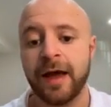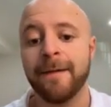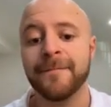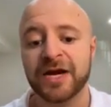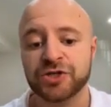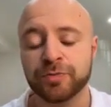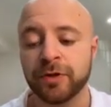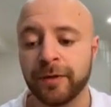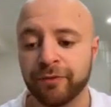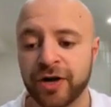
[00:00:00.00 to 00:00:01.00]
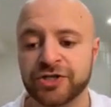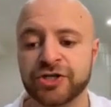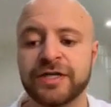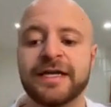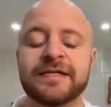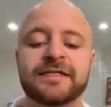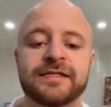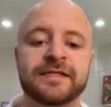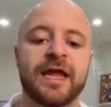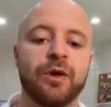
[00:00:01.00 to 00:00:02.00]
A measurable impression is to
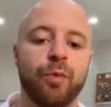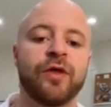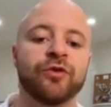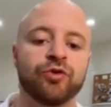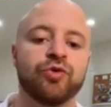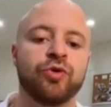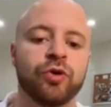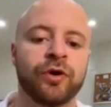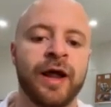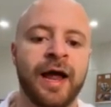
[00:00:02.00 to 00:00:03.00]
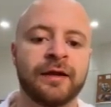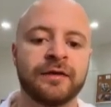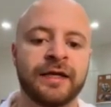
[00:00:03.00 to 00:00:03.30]
say whether Google or not